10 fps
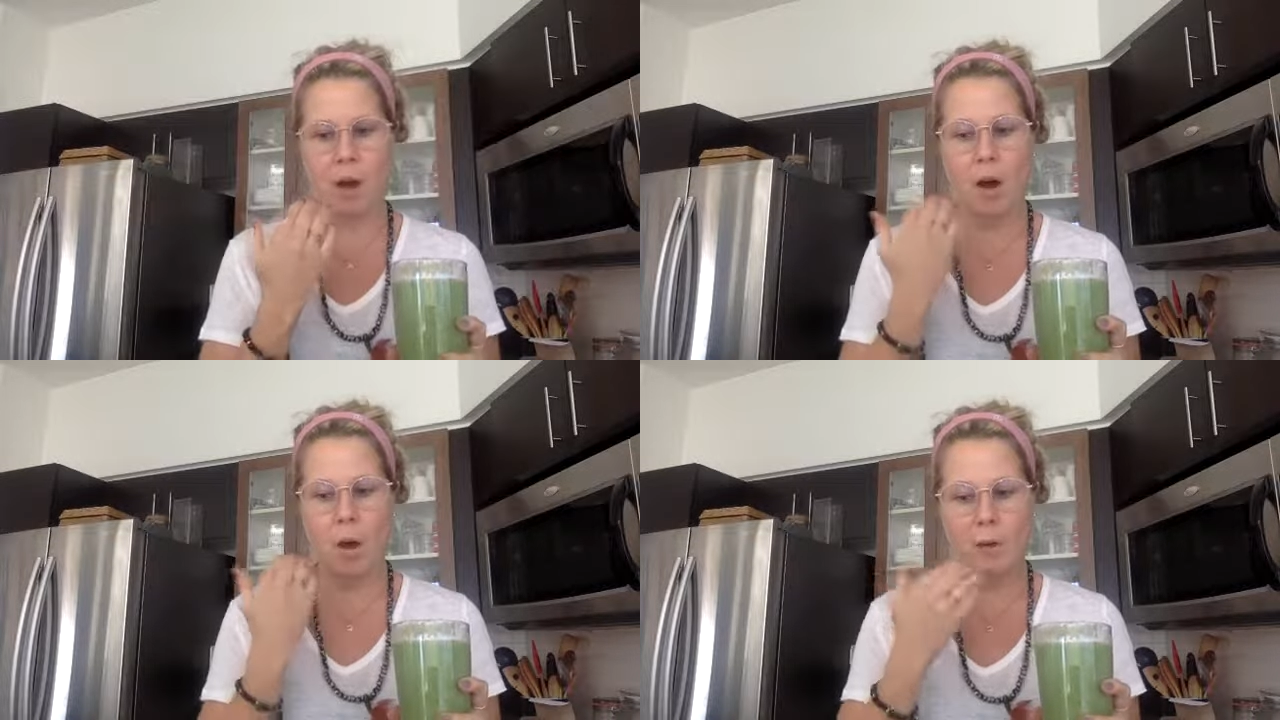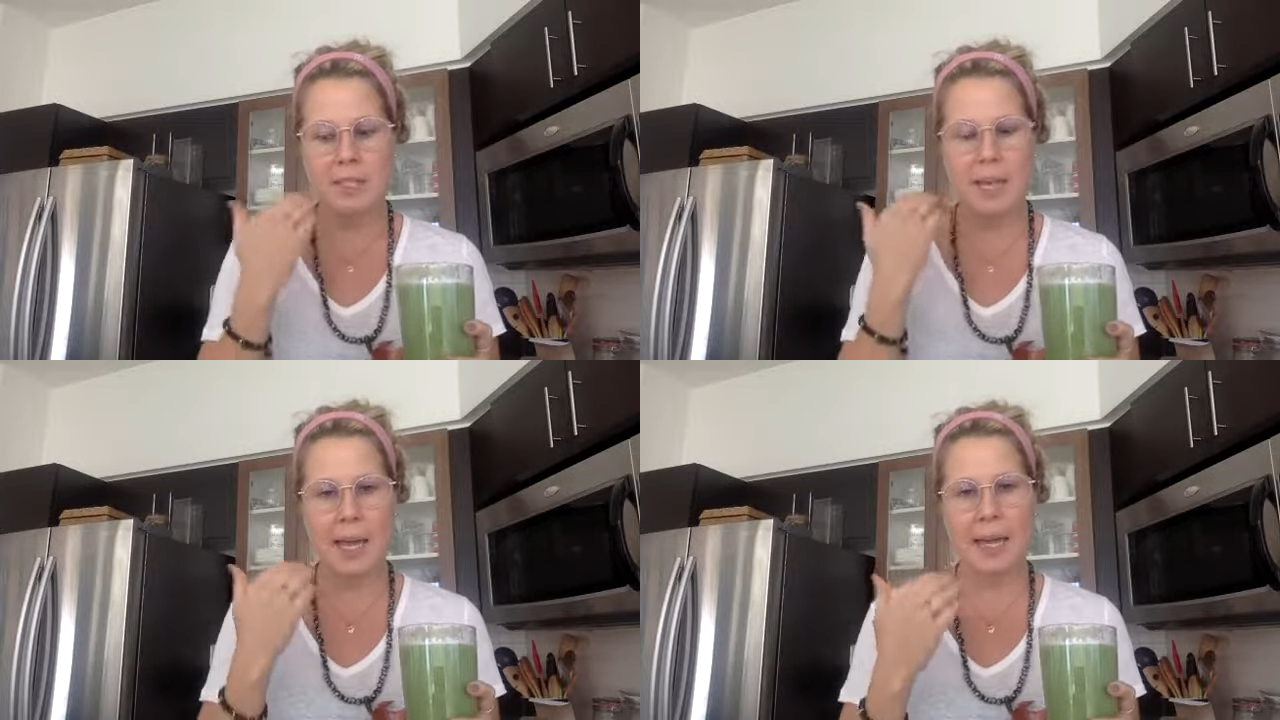
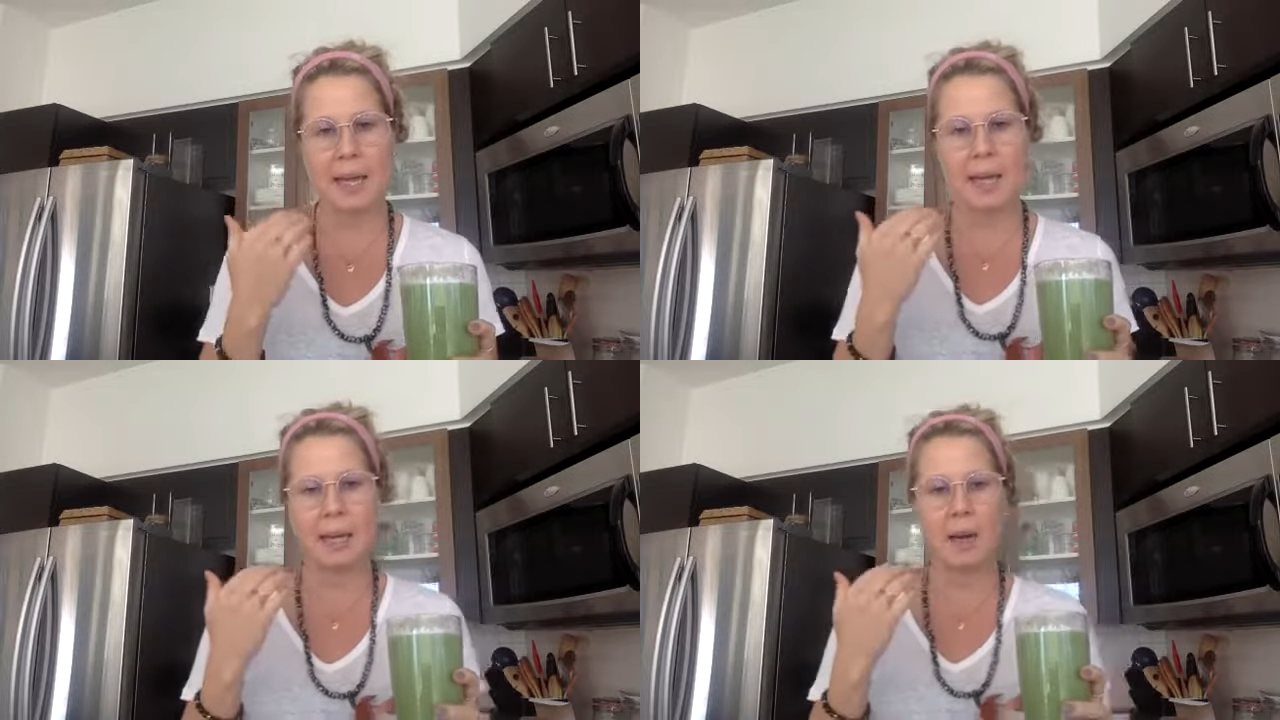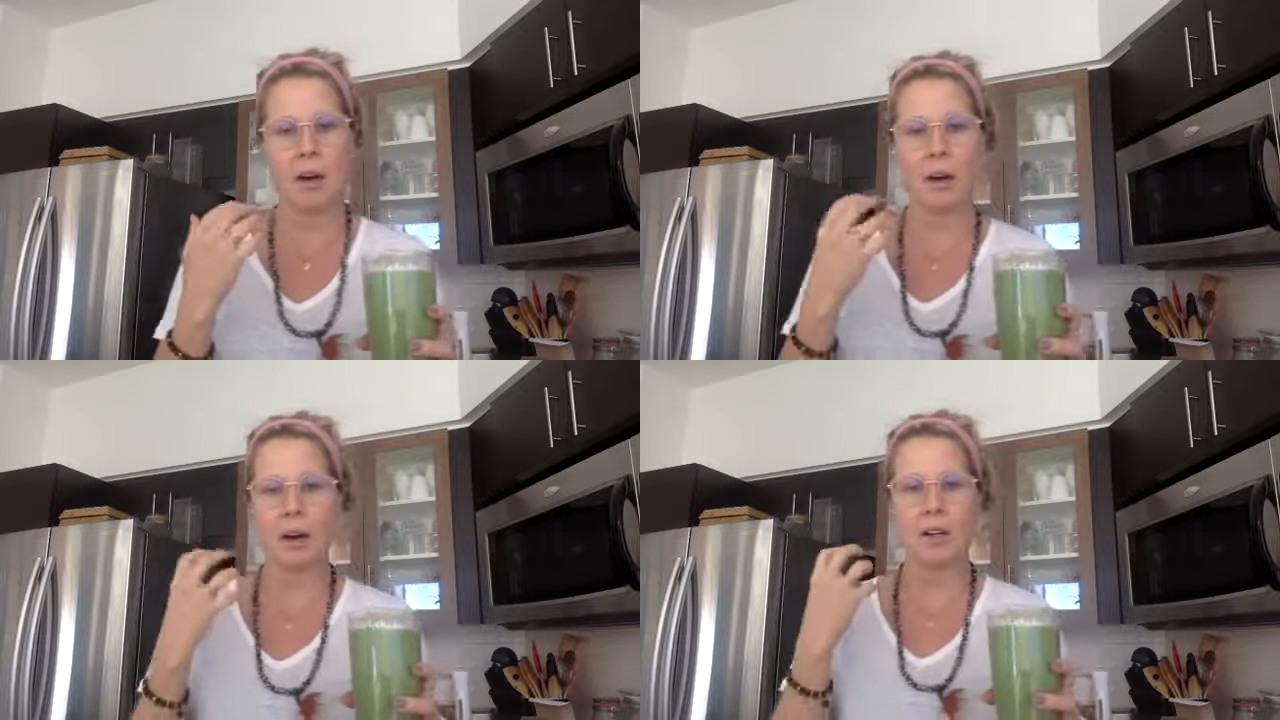always hitting
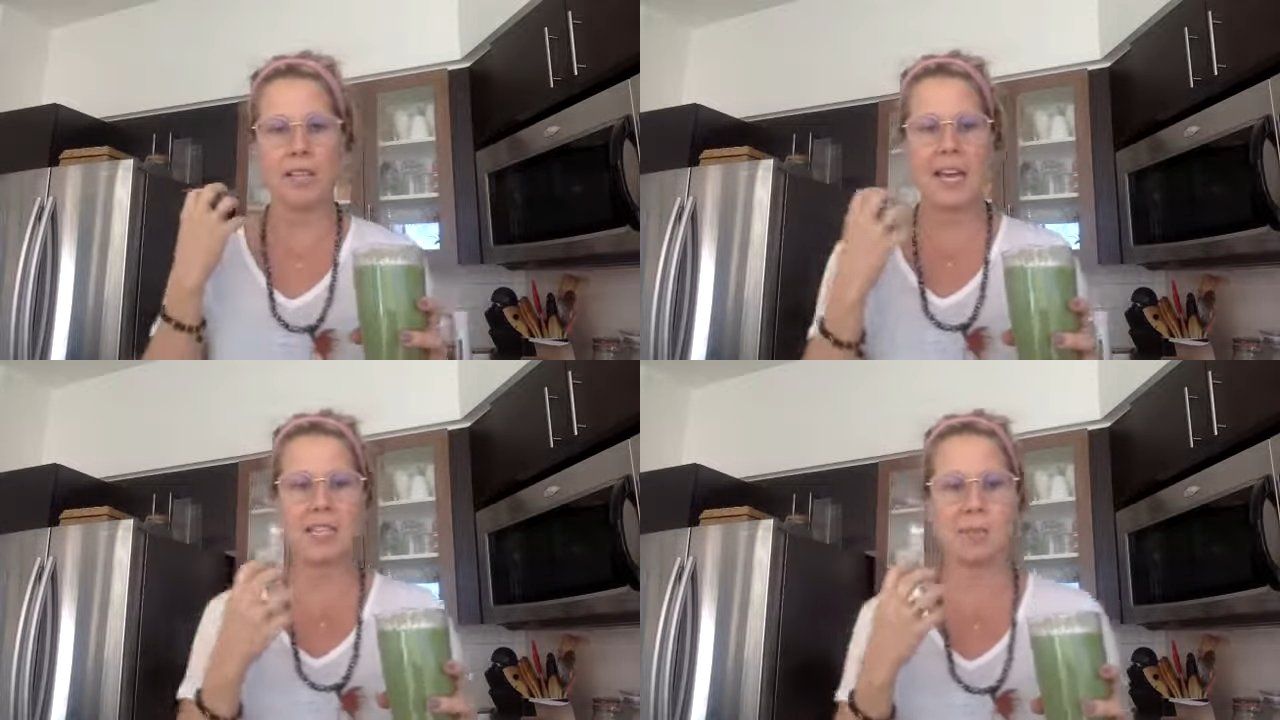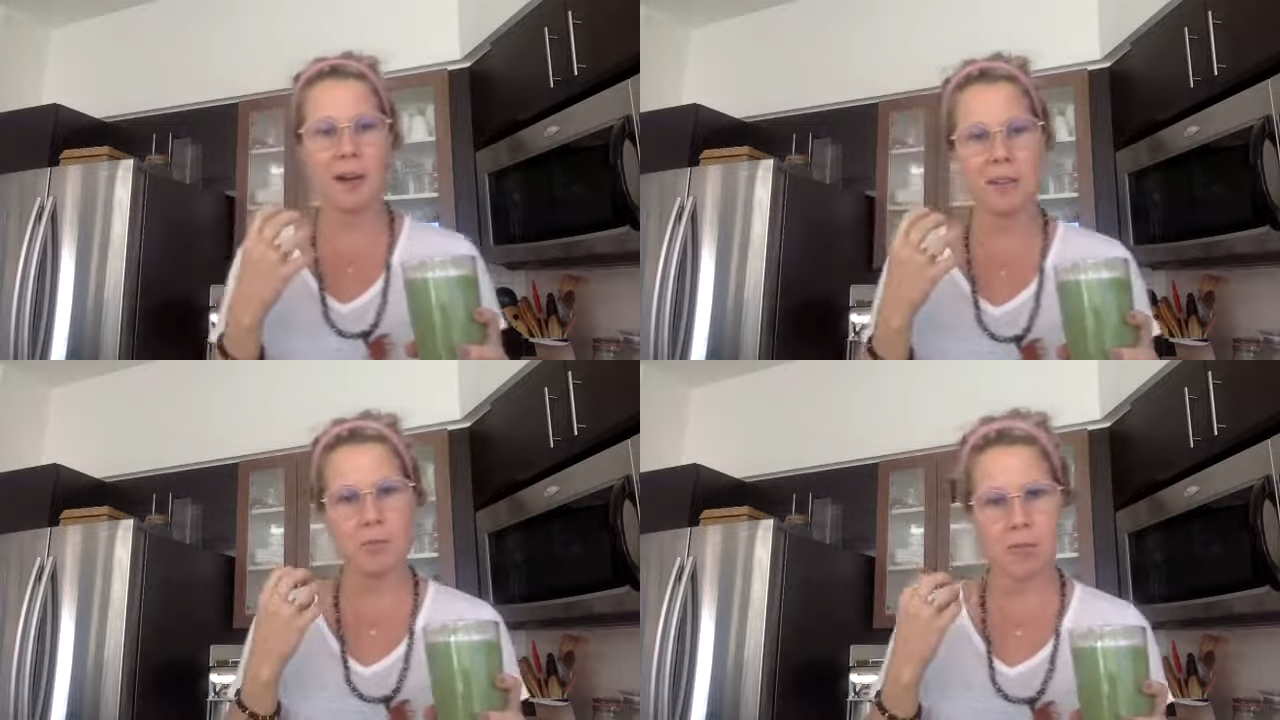our taste
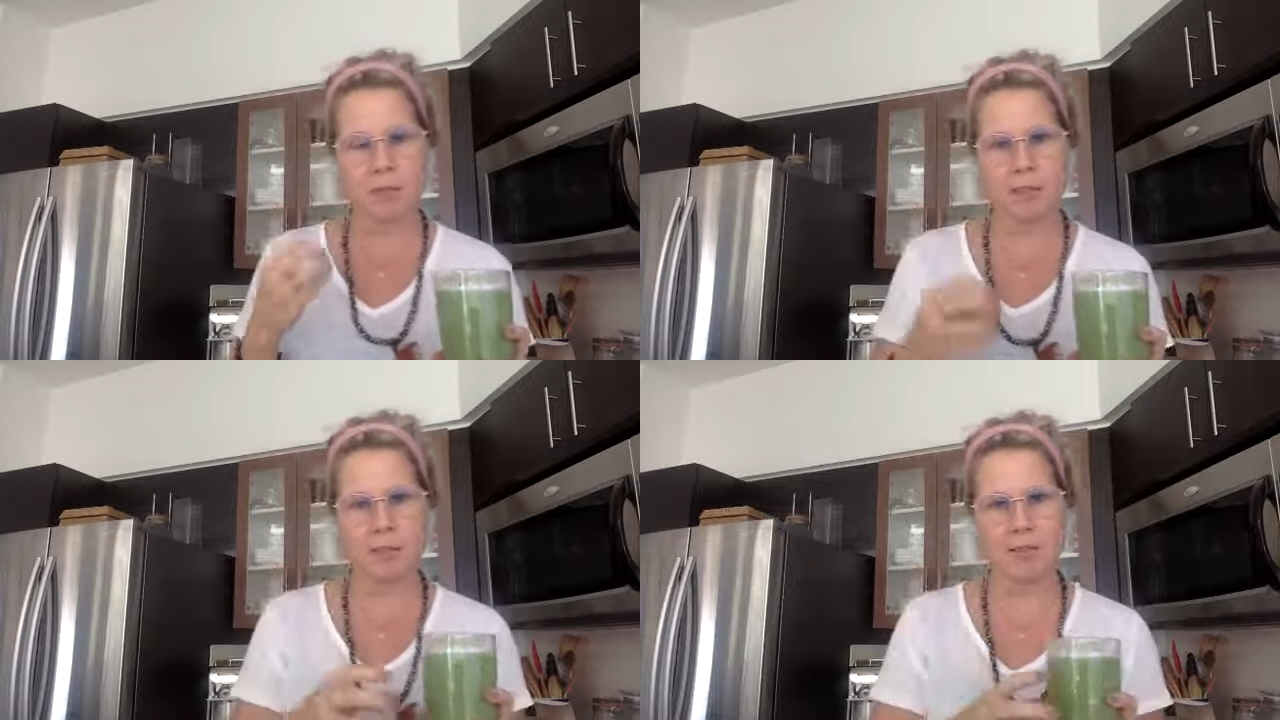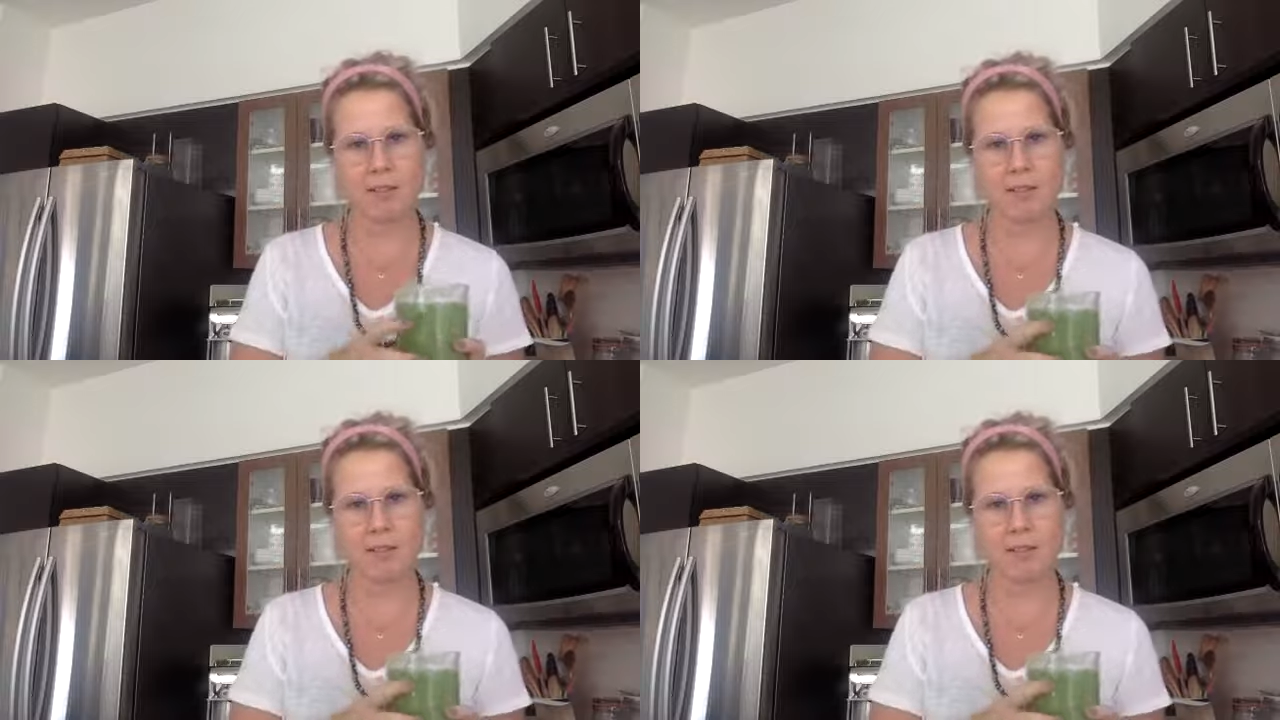buds with sweet.